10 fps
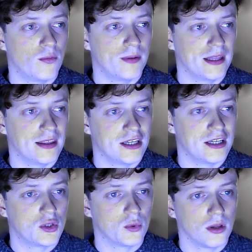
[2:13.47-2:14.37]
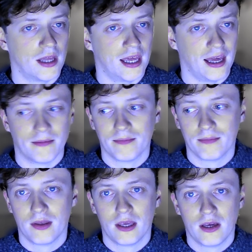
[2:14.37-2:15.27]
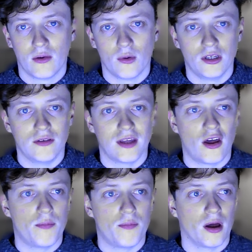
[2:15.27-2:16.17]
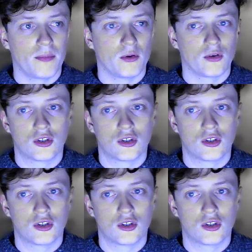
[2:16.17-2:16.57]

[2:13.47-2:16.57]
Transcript: and it will be this tool here. When you then open up